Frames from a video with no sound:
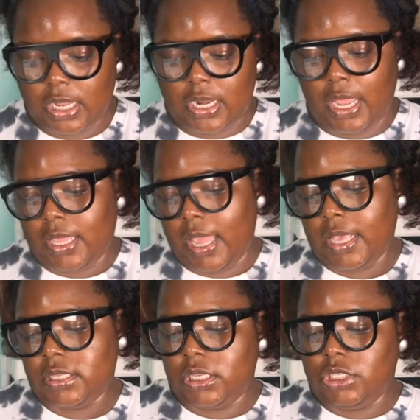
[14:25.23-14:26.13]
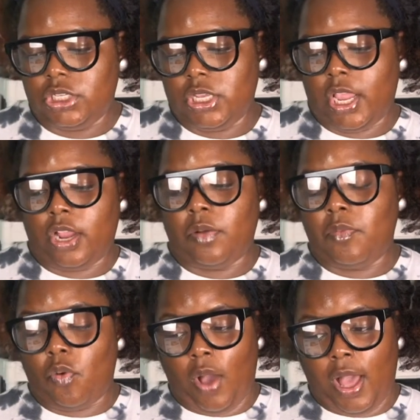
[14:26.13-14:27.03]
Nike ACG Air
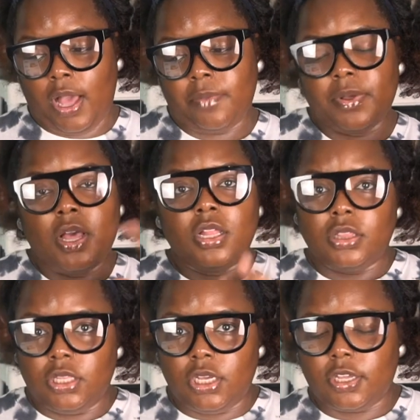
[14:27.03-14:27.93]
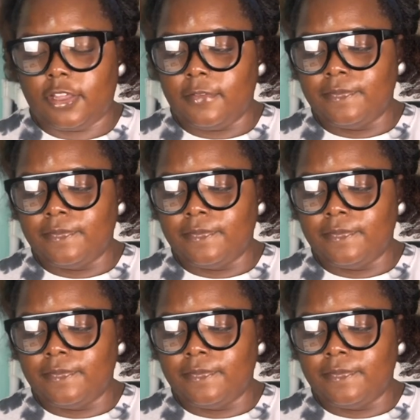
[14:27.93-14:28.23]
Moab look.